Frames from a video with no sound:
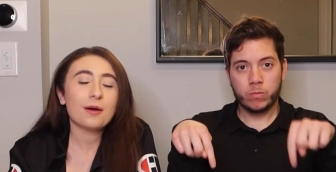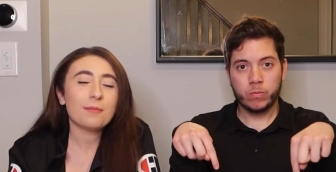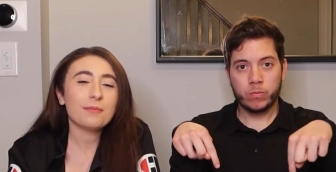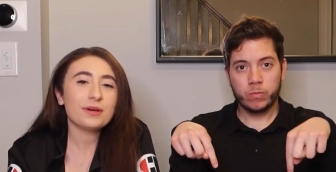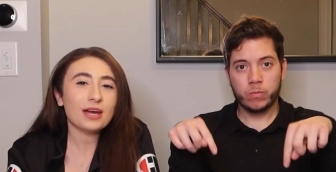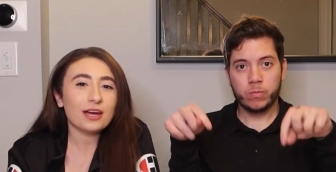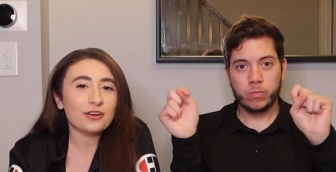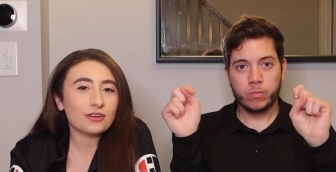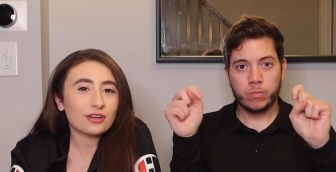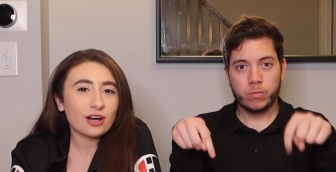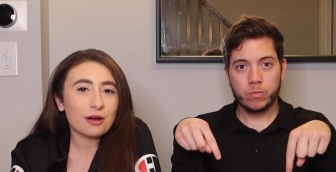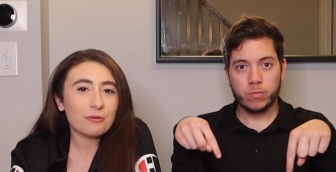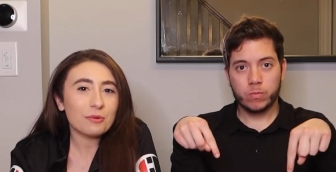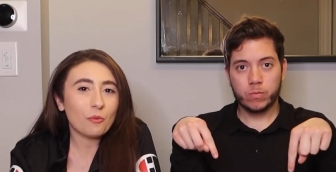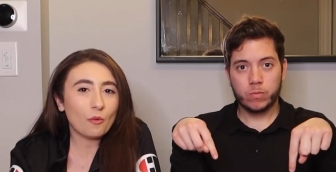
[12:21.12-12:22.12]
Speaker 1: But yeah, you
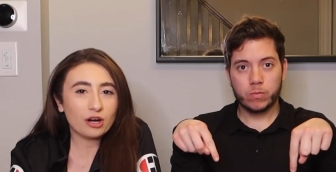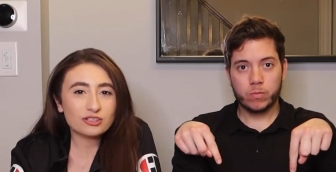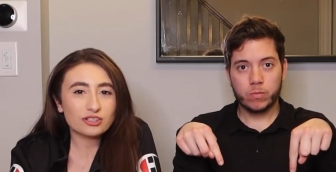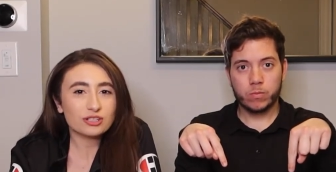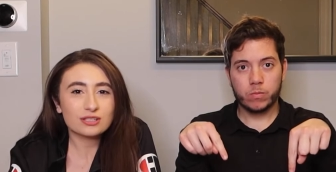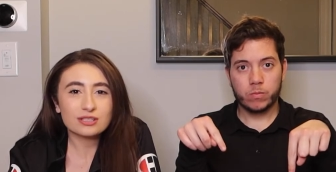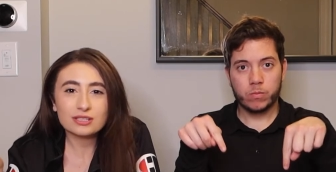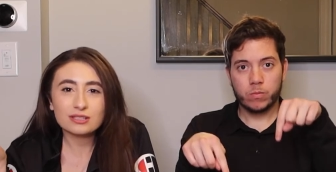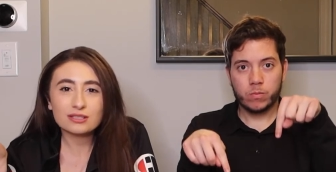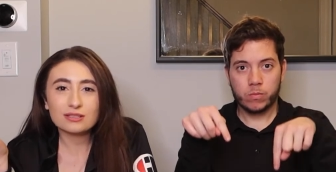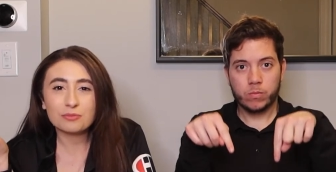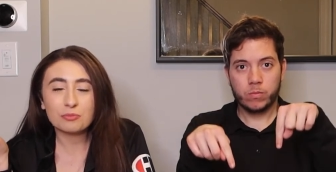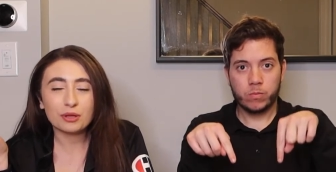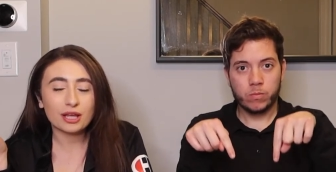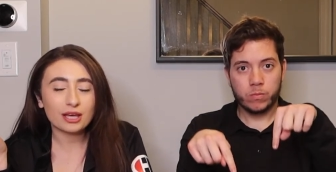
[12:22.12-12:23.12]
come and watch us
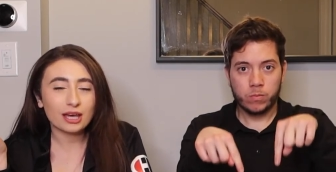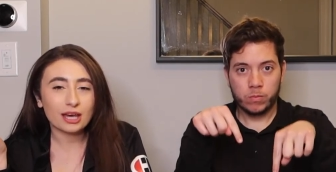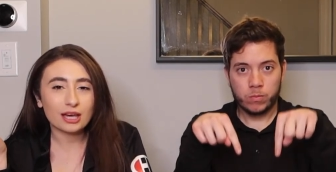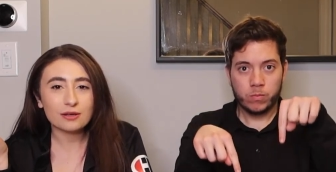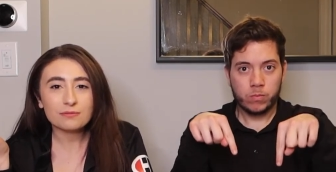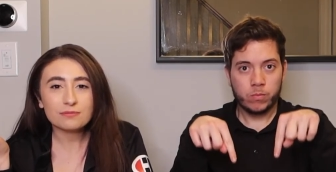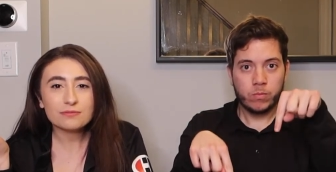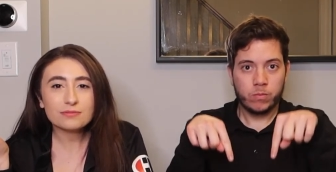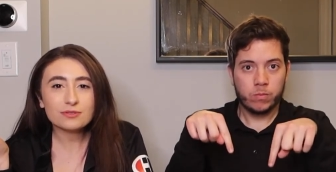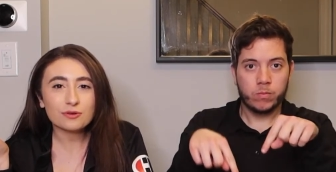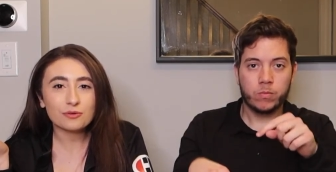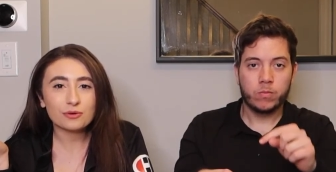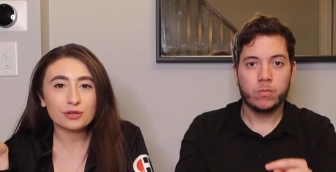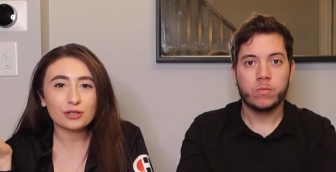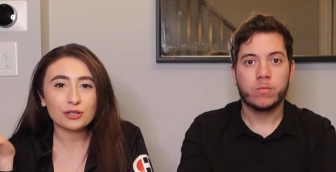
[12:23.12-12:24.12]
play games
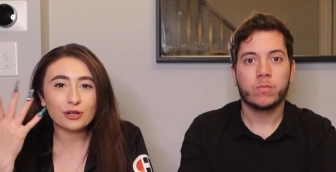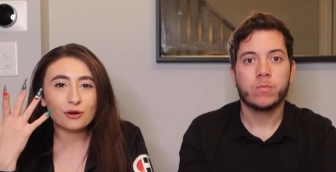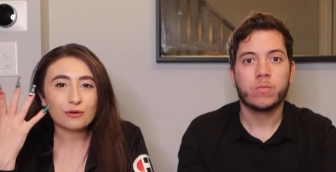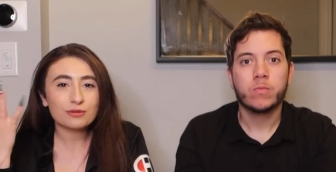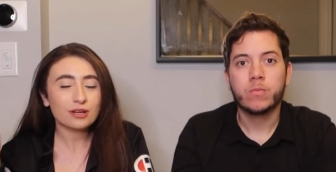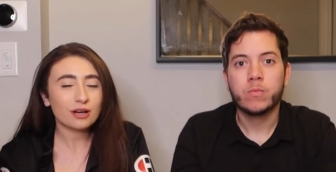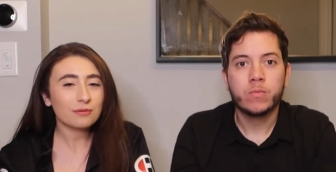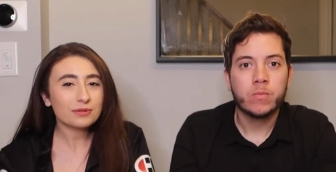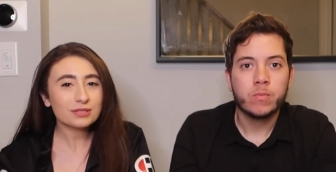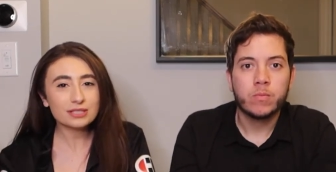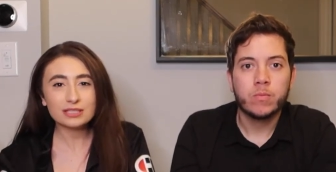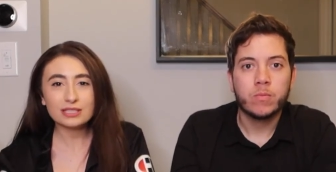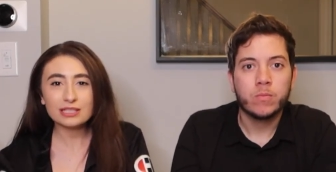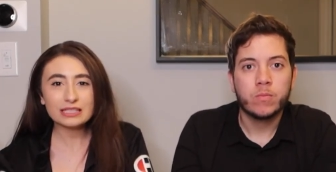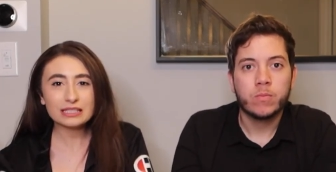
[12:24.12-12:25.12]
or, you know, come and
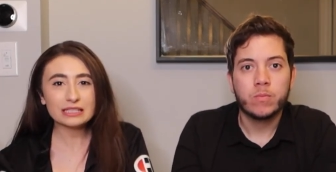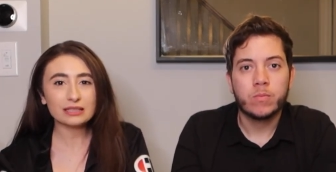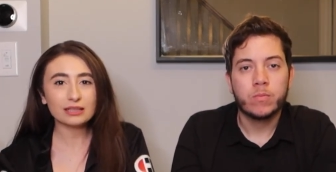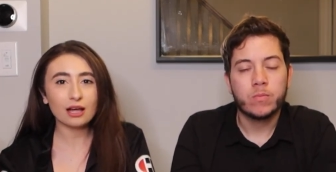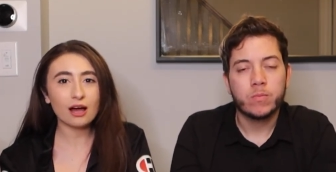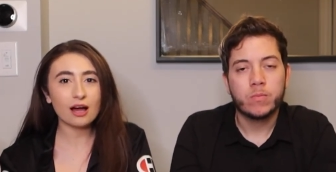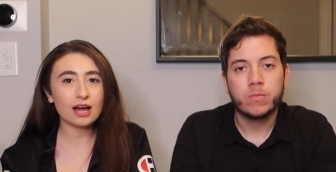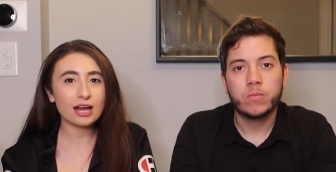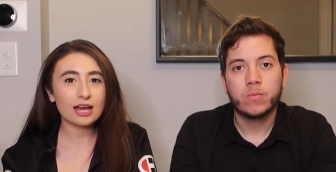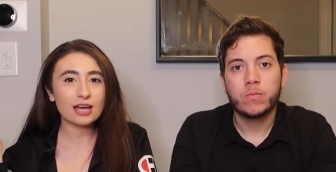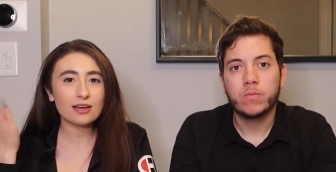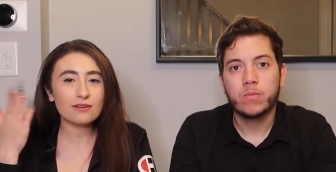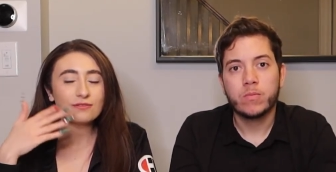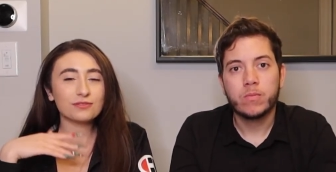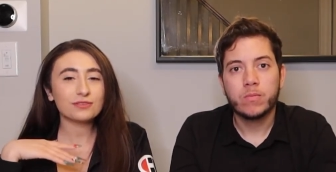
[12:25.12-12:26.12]
see us
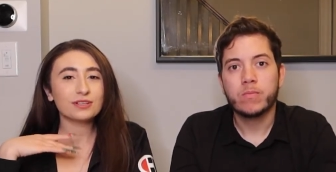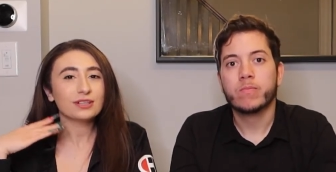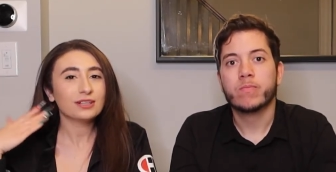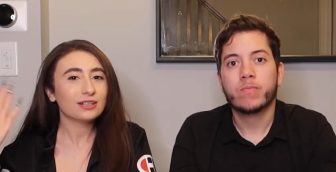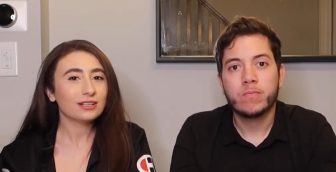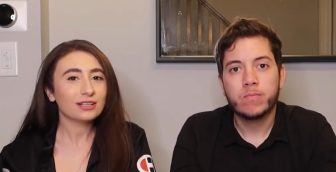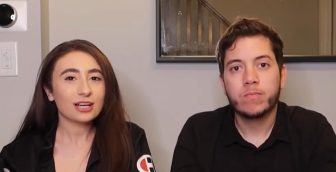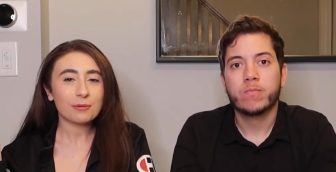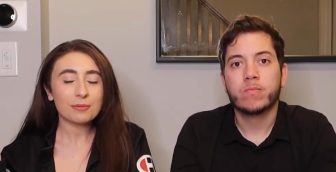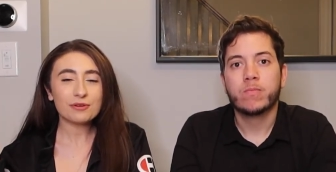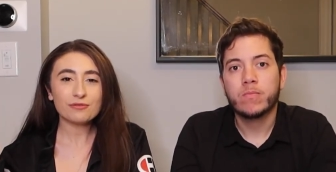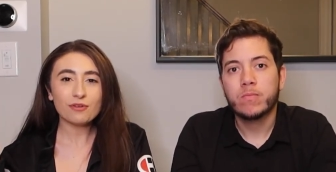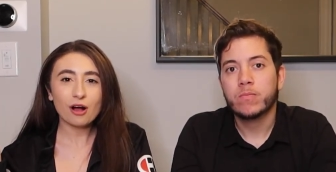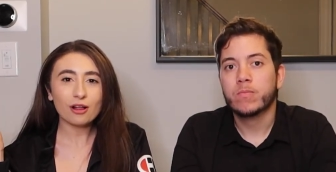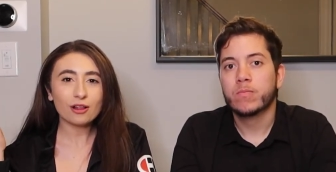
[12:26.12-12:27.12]
live. Come and
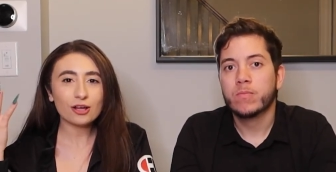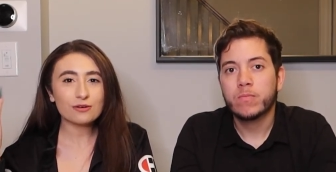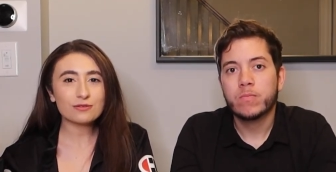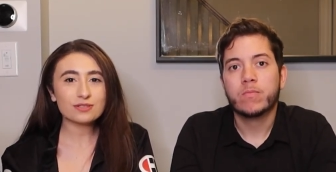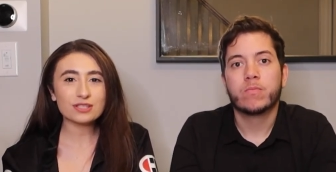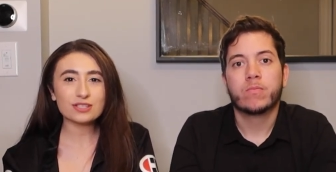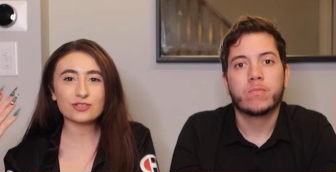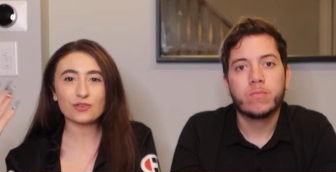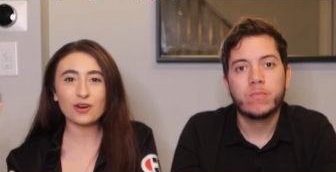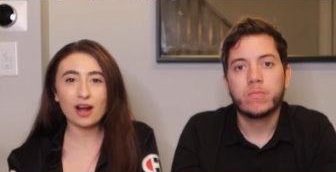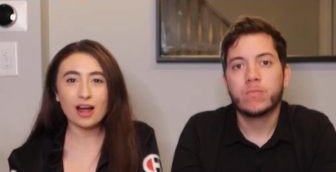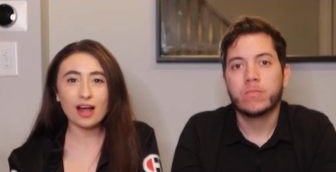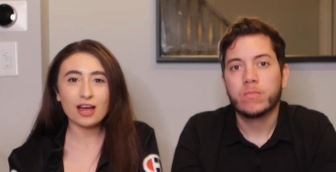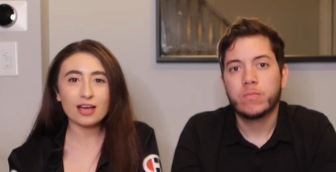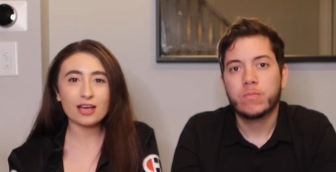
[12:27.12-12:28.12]
follow,
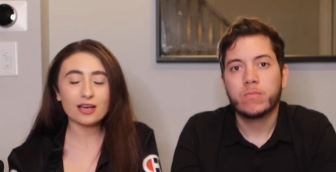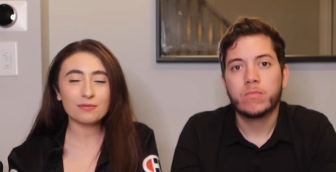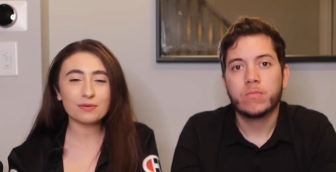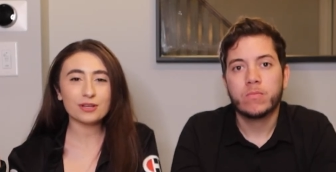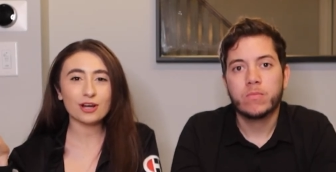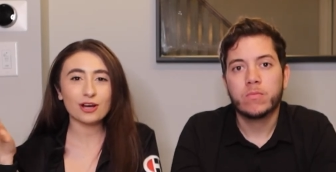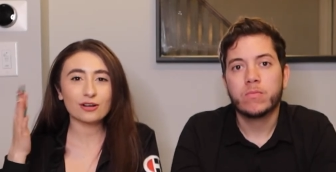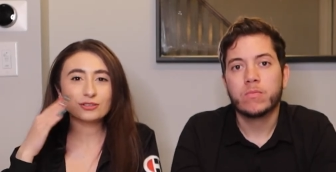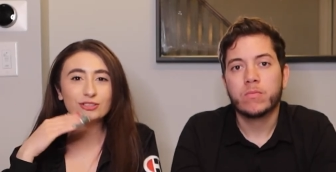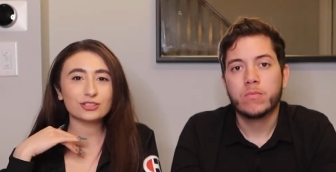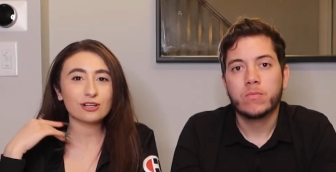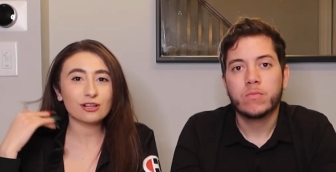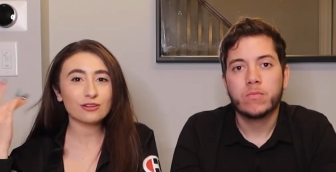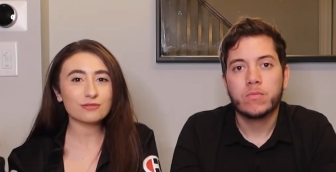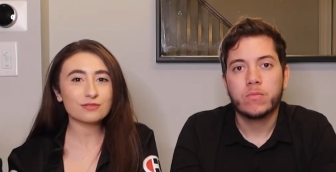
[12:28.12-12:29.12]
subscribe, you know,
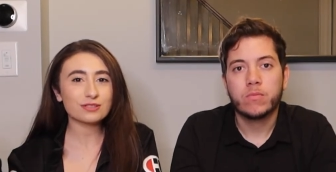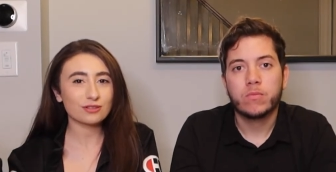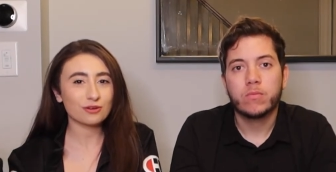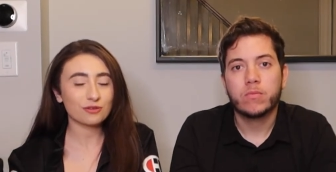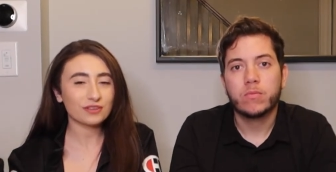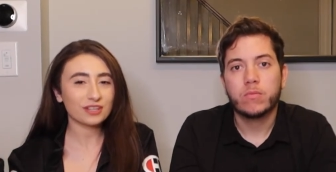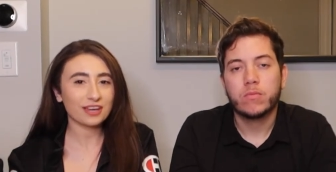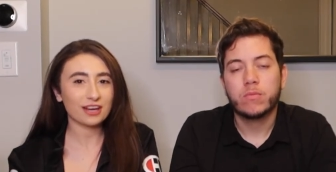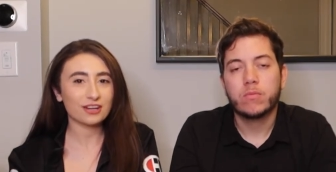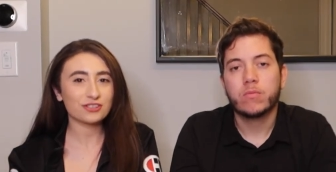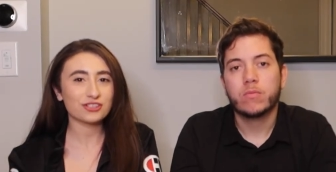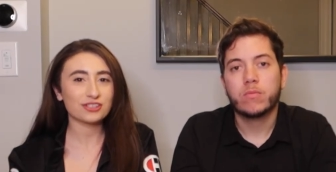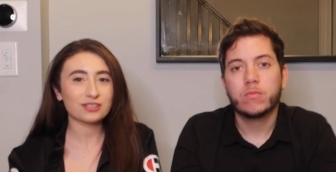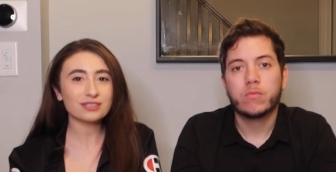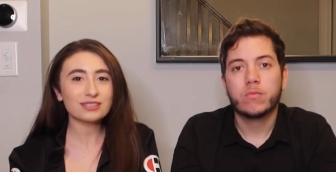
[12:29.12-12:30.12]
turn on those
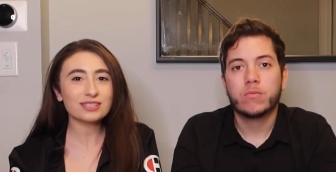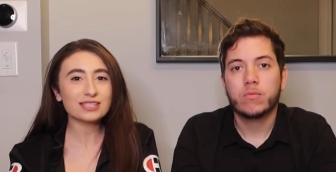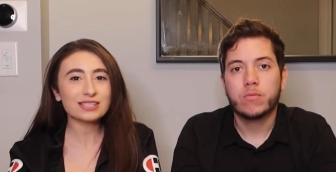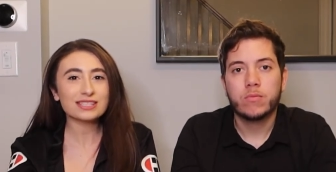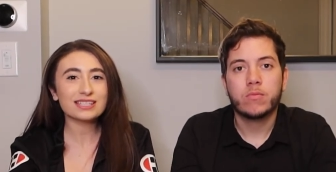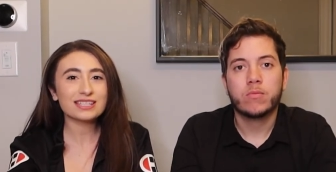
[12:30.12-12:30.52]
notifications.